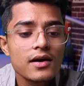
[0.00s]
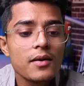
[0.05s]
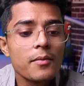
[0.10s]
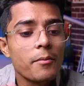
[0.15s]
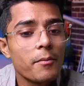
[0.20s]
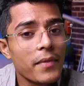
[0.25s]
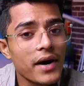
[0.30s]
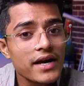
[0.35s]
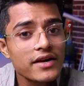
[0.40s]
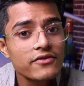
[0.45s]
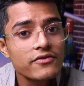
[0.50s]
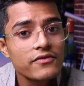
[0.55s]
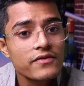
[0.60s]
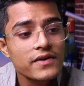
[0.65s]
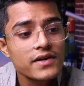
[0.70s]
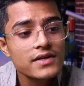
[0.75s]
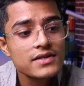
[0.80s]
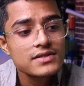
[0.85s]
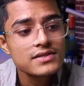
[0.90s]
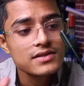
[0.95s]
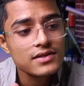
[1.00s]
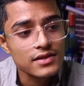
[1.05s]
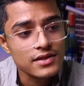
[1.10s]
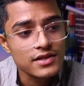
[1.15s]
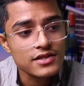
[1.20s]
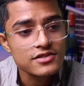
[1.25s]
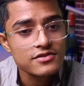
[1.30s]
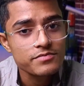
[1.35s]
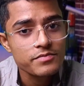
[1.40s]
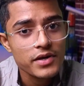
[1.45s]
my face,
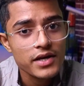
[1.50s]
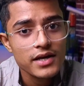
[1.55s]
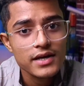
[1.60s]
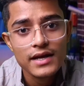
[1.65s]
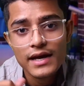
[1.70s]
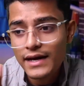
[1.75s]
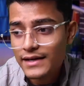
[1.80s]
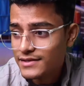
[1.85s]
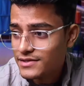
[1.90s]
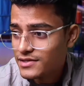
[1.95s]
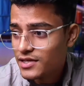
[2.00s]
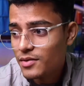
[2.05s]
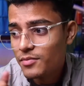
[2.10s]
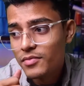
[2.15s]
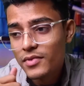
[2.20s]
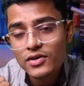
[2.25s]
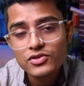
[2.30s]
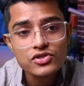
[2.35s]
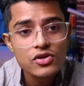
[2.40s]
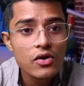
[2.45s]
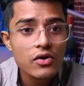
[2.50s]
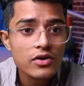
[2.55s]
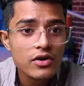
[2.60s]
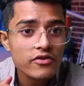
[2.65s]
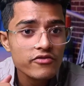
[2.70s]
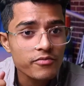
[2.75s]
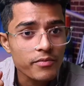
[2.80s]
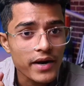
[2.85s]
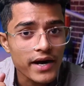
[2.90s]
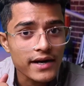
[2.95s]
this pen and some sort
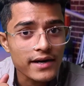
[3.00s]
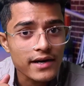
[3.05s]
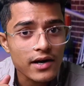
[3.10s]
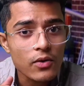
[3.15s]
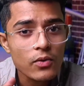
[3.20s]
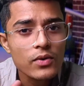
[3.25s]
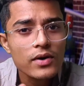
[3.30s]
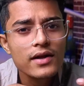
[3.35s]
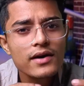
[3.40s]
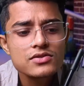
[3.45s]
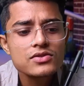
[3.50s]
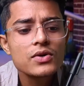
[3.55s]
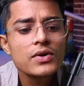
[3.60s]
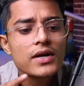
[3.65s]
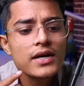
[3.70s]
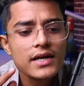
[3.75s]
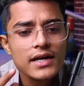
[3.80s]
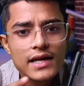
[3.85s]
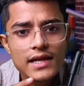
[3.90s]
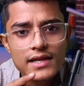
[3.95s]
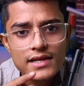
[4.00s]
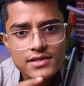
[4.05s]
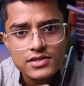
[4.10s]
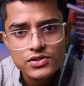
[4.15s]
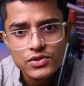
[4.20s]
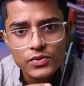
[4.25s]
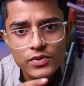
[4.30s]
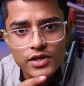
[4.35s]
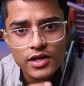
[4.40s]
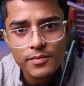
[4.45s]
of background should tell a
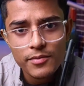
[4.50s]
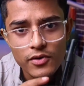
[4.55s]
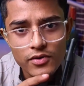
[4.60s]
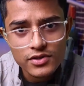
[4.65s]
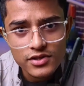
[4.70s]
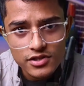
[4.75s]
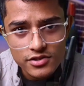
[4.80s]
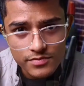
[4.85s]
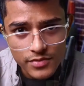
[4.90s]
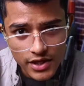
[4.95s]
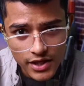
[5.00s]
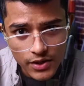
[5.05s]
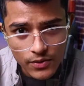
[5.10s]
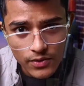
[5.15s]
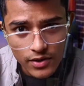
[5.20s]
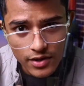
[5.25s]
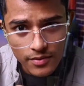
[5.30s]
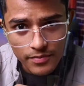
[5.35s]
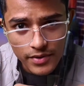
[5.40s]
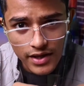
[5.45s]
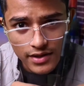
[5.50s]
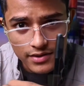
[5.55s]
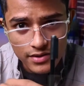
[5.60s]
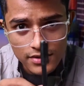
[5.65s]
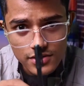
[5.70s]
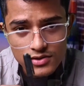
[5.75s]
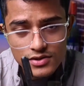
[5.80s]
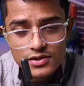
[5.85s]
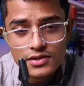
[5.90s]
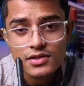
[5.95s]
story about this particular pen.
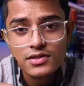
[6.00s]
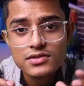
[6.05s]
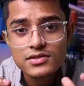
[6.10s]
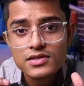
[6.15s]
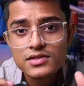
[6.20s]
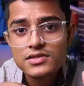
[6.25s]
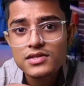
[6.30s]
This is